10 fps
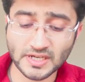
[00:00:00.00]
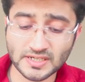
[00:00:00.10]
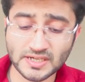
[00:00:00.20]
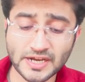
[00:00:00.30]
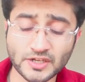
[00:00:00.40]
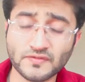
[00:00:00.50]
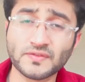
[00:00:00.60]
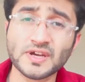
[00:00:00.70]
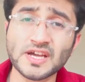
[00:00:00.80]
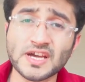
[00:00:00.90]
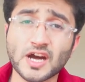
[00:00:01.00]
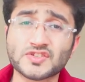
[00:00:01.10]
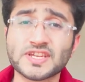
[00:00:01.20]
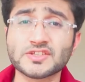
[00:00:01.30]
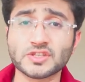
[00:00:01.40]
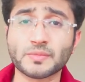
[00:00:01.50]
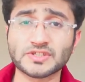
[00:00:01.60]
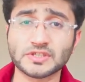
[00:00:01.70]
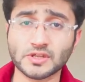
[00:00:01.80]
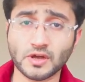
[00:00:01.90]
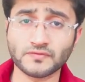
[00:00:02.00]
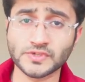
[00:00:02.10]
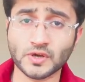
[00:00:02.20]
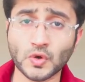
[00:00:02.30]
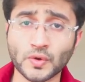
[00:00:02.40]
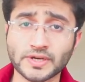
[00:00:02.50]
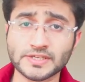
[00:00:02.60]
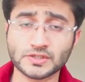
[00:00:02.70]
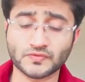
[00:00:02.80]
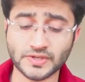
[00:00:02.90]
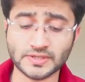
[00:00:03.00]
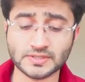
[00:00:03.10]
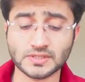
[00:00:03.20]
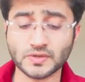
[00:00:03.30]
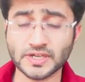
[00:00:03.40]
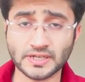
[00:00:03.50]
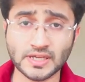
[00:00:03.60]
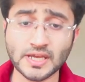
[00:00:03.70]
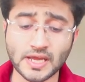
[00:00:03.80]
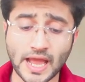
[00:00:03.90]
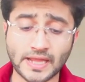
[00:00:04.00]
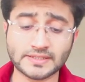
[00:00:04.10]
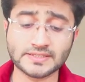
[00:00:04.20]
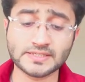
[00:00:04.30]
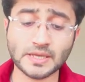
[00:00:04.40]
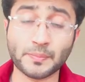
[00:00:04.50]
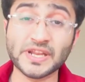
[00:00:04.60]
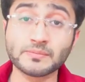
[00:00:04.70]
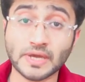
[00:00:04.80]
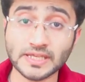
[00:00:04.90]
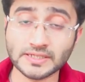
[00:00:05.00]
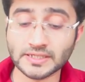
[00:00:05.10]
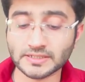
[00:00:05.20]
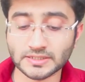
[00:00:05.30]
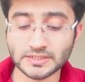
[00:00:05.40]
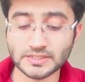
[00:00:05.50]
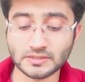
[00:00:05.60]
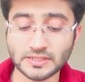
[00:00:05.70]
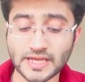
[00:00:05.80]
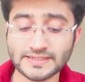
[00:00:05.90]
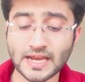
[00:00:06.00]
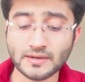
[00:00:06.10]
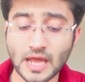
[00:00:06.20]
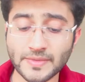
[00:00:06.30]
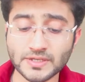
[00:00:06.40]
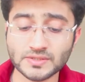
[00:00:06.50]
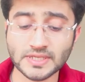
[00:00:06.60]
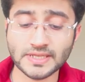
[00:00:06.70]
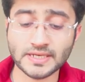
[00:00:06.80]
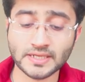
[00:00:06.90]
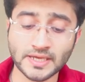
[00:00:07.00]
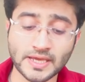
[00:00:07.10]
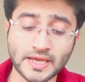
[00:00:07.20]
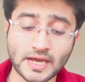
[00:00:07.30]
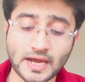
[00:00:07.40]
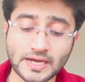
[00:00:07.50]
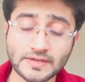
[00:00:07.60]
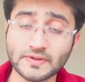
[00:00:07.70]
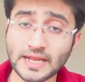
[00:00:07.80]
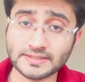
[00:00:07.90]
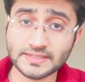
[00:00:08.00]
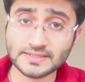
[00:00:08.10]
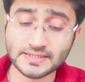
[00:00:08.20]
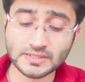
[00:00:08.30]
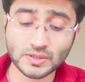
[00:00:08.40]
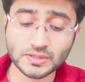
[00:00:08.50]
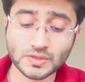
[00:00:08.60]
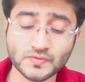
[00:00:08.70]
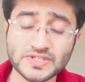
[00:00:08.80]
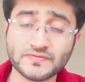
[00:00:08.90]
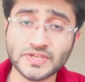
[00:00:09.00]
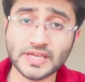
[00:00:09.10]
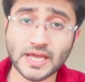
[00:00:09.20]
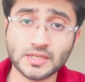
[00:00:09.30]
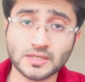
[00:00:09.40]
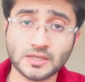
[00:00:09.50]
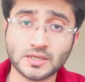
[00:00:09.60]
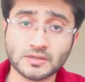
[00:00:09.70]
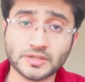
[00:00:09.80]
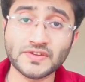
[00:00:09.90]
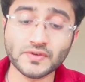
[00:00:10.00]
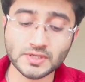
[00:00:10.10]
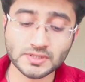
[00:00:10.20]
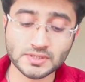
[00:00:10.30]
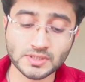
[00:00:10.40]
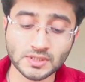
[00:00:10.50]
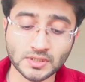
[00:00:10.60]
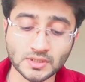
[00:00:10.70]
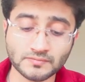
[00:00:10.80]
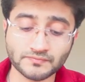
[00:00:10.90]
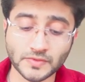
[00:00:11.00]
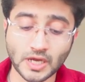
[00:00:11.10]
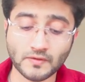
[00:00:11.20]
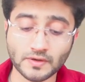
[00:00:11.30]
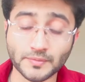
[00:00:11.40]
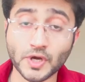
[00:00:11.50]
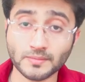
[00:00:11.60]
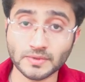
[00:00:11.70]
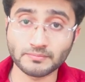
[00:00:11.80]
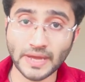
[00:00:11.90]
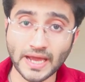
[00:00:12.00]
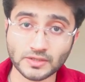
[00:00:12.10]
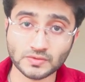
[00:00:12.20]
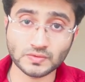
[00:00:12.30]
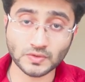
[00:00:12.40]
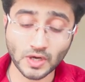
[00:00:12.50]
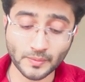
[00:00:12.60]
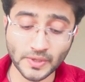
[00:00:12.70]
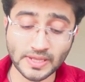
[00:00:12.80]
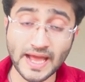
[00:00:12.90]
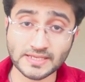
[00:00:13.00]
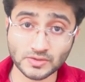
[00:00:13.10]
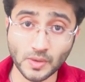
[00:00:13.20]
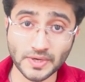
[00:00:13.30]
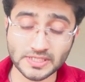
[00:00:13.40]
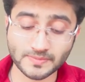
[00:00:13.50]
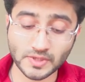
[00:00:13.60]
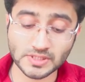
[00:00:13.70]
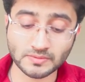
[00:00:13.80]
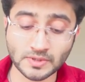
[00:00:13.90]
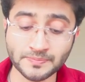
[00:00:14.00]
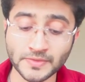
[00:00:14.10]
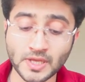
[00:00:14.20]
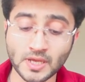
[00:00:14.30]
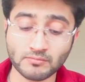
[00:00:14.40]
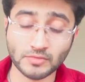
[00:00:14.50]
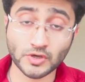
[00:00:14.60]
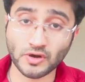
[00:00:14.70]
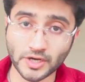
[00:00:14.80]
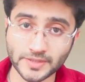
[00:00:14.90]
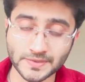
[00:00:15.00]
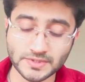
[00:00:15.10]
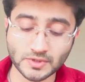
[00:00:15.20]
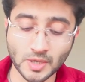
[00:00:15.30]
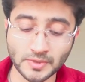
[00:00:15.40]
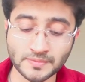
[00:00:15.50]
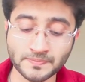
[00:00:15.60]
kind of a change in the material of your lower esophagus. Okay, and this is a pre-malignant condition. That I mean to say that even at this stage also we can reverse our problem back to normal as possible, but not 100% normal.